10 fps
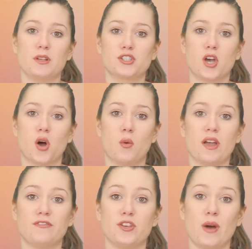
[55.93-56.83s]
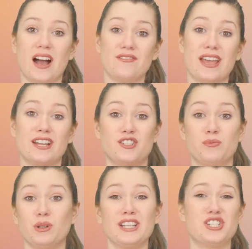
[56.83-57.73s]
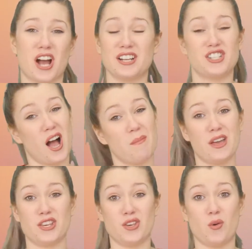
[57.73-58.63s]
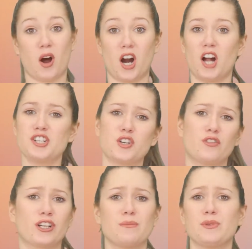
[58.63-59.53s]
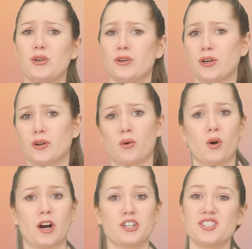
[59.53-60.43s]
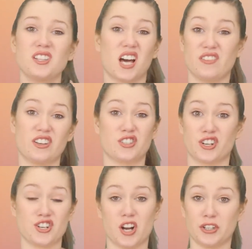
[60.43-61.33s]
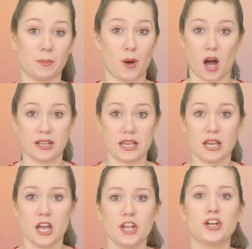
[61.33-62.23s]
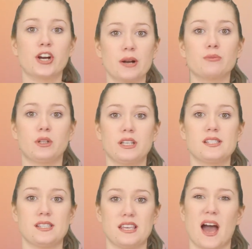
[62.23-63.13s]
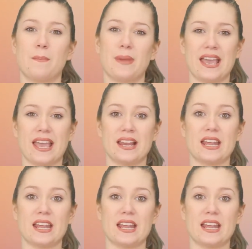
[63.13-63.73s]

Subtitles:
So if you have a job that you are hunched over a computer or just a lot of exertion on your body, you're gonna really see that pain